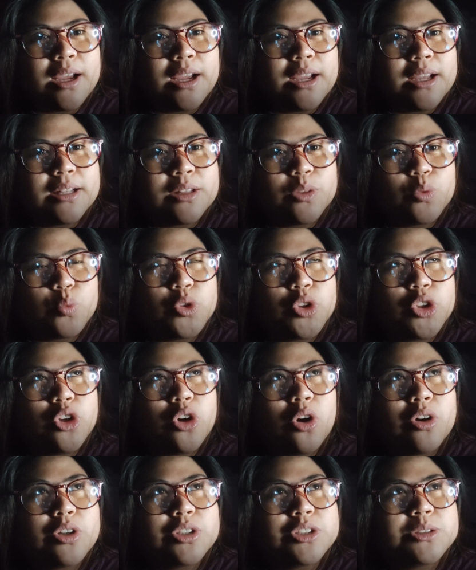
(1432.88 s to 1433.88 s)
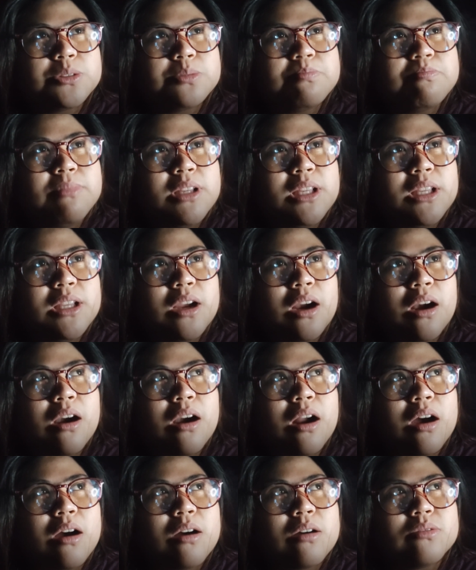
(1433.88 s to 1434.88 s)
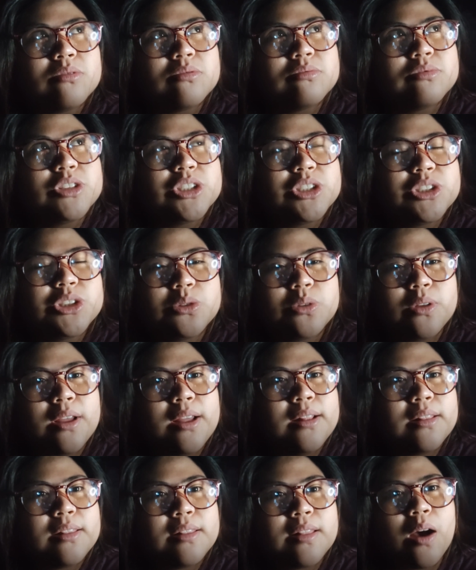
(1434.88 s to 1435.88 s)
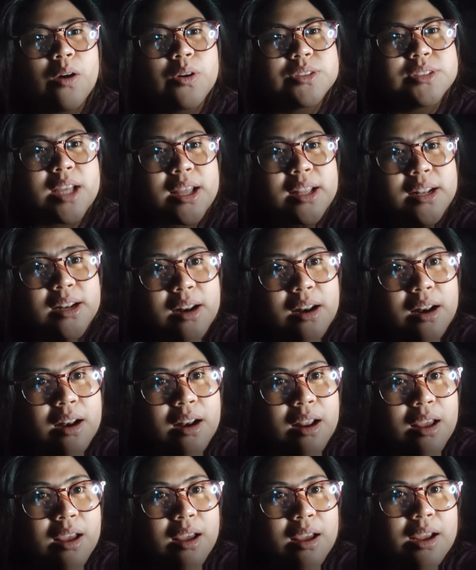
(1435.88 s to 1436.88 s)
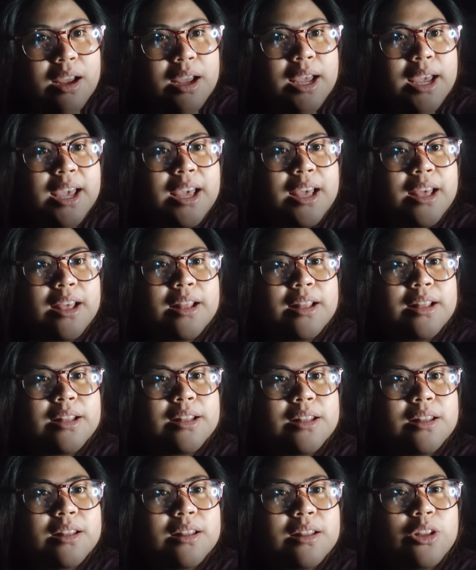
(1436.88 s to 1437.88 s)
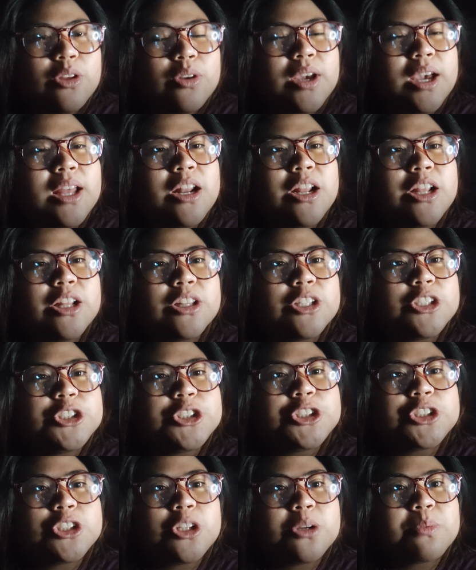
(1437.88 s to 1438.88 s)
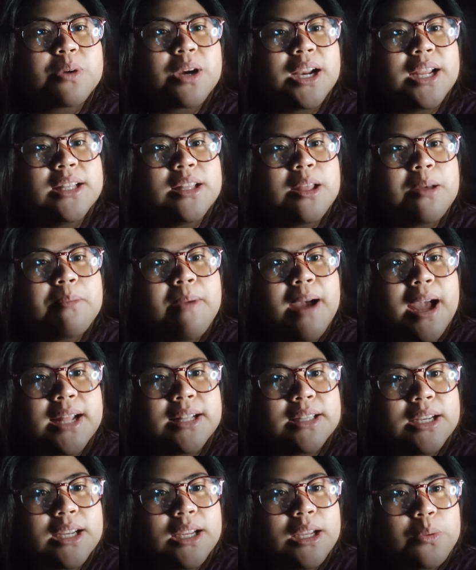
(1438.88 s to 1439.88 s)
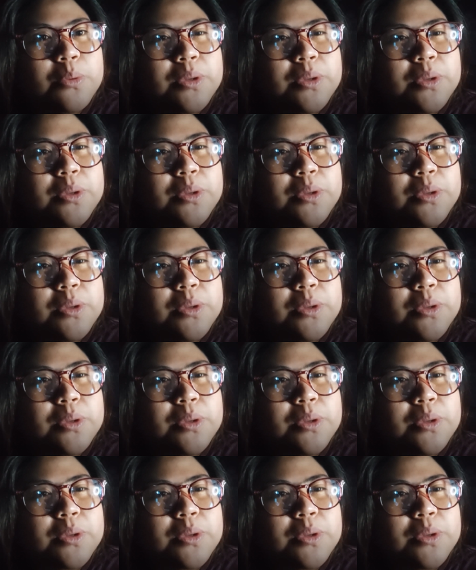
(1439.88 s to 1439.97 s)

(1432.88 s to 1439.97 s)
it would cost me around 6 to 8,000. And you cannot just upgrade a battery